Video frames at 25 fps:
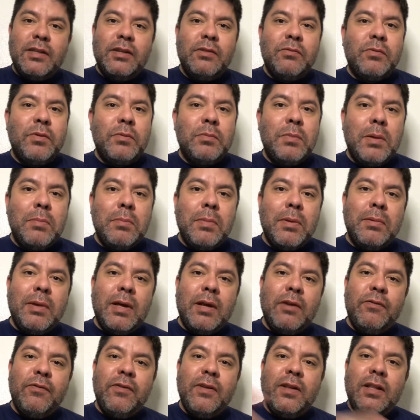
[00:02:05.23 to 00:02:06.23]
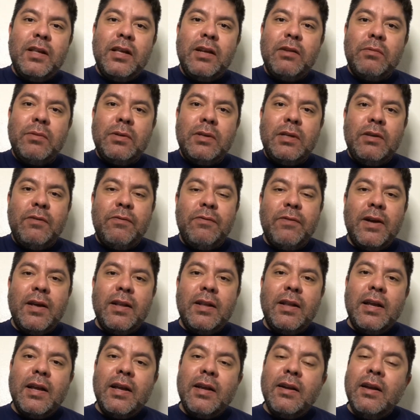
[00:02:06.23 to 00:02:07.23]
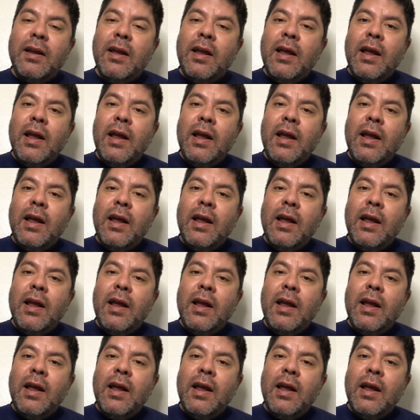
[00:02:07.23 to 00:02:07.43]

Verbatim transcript: And remember, not affiliated with DeFi Land,